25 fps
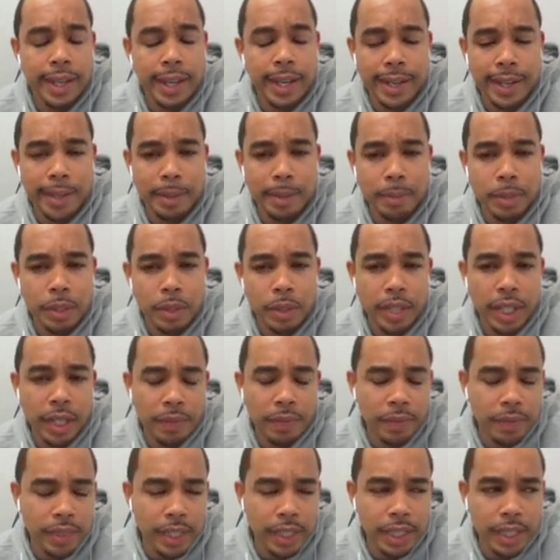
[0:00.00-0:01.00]
So
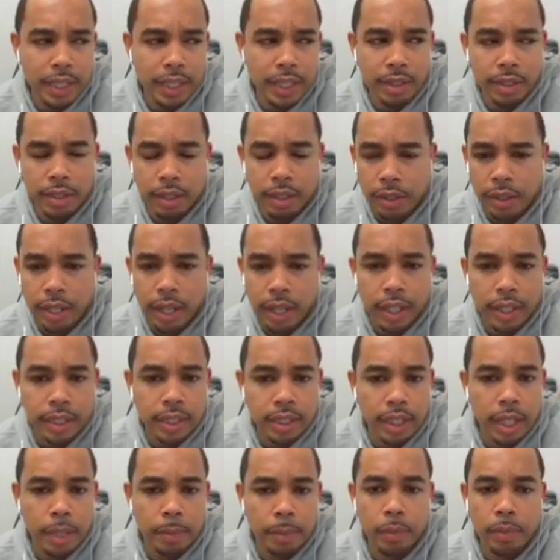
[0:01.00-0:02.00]
definitely, kind of
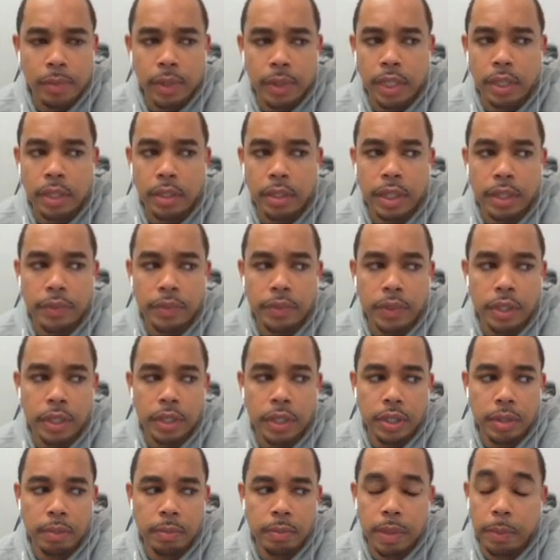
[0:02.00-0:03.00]
shop around if
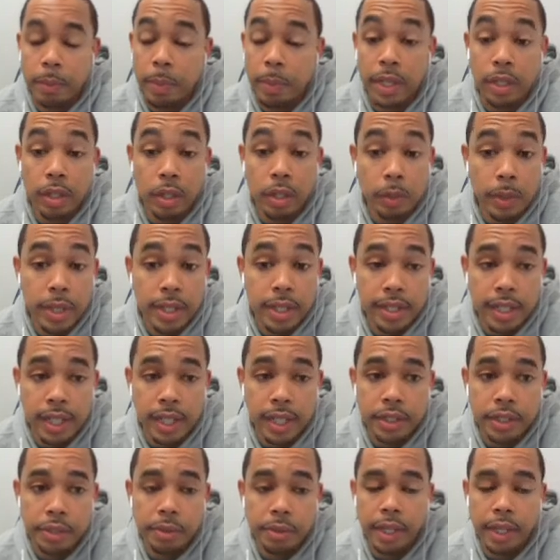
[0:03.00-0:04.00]
you're depending on what
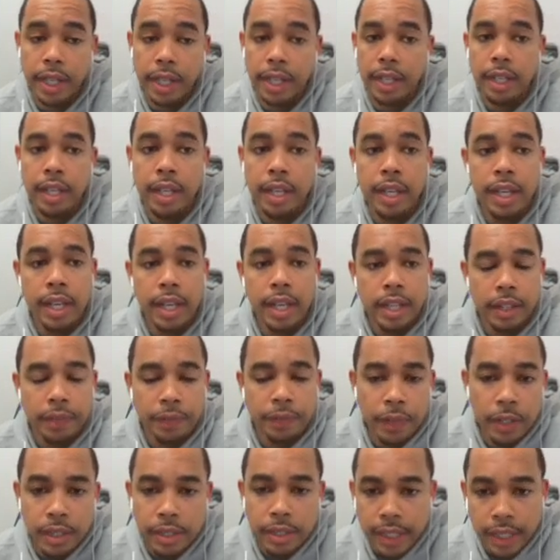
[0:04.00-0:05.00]
side you like. The
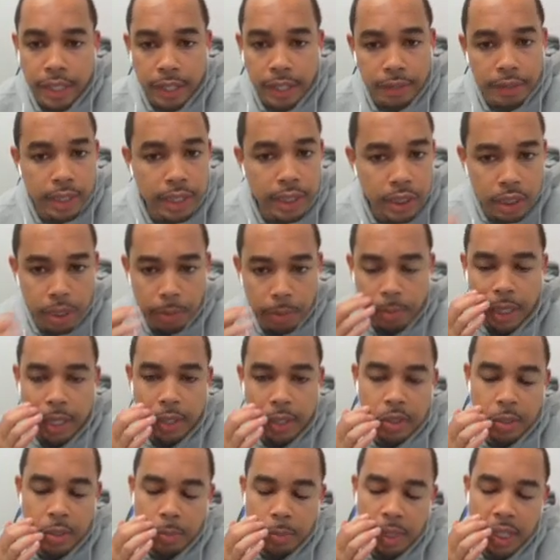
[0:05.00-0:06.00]
first thing that really jumped
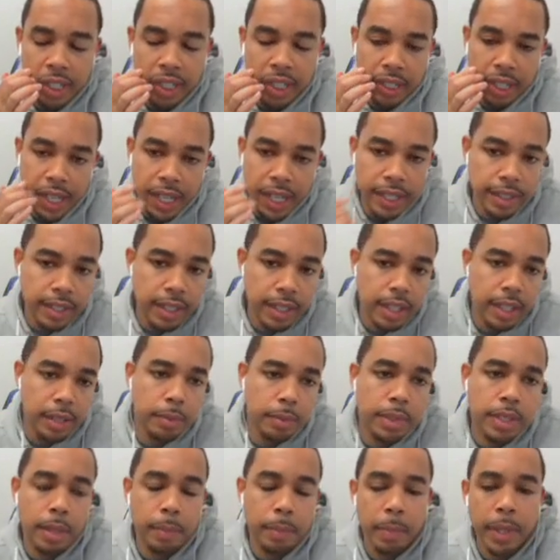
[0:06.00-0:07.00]
out to me in the last
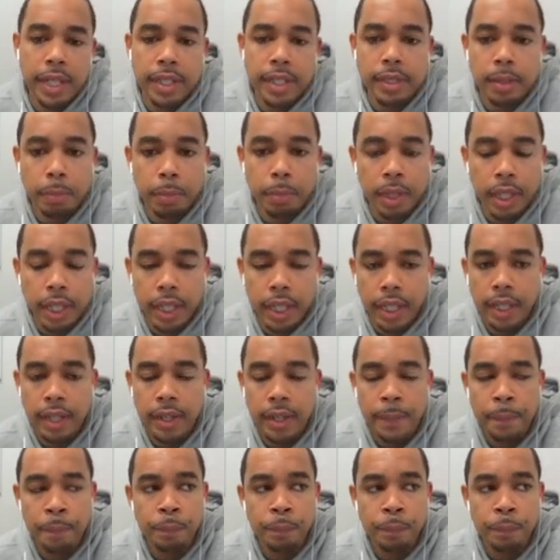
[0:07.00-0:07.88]
game was the pace of play.